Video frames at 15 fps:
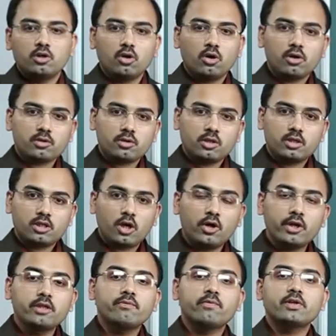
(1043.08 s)
Or
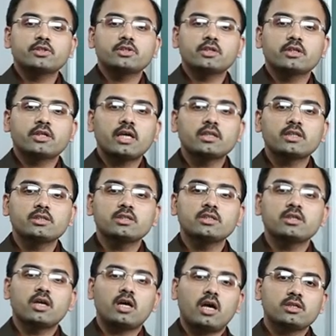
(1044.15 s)
thyroid infection can
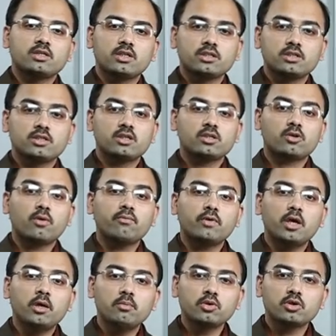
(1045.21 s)
result as a result
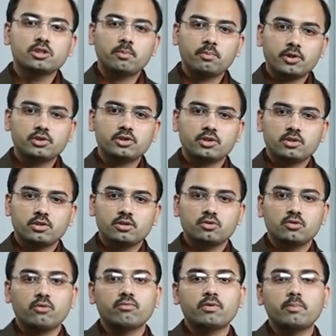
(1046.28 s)
of immunosuppression.
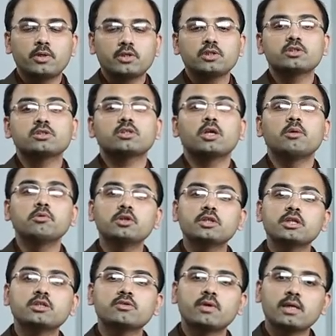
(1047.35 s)
So if the patient's
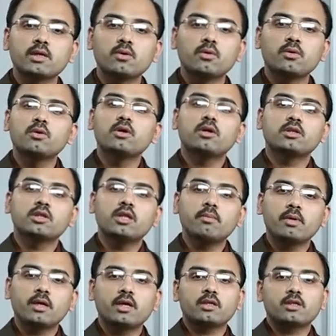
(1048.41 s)
immunity is very low, they
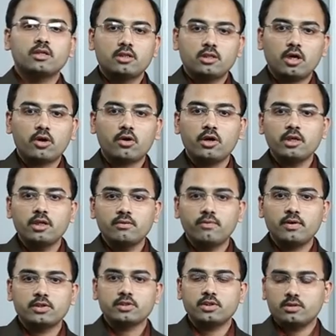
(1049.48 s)
may get thyroid
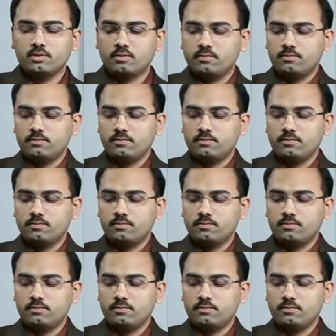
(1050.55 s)
infection.